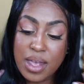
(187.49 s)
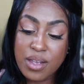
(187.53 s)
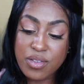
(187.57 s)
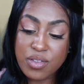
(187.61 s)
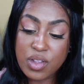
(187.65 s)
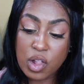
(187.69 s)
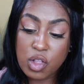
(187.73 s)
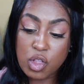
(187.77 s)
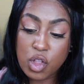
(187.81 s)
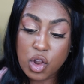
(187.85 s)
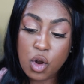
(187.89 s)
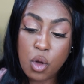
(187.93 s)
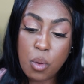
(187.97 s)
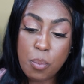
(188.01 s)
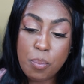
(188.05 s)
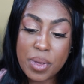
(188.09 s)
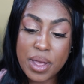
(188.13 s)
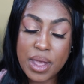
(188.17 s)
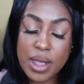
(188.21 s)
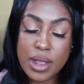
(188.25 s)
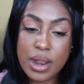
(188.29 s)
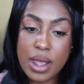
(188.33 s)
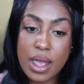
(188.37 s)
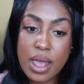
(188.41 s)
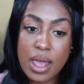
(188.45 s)
is a little
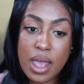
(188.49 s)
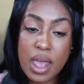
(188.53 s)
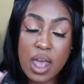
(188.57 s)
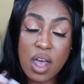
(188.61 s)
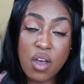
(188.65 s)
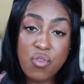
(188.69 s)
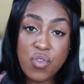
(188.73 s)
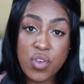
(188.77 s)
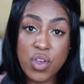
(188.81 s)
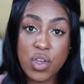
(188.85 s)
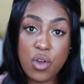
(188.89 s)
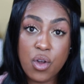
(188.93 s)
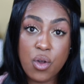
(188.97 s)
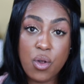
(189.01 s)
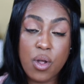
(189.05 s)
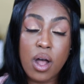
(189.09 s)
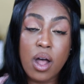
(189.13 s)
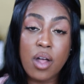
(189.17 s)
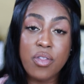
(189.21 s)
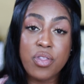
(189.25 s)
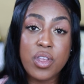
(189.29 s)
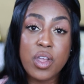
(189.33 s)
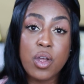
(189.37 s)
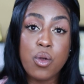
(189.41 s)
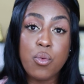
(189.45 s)
bit heavier
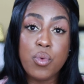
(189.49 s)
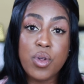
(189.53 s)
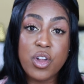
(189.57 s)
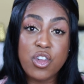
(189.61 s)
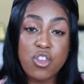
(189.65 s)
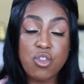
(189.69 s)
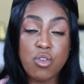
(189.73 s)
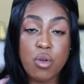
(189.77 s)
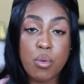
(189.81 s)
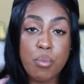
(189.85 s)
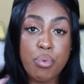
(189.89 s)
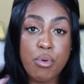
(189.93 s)
on the original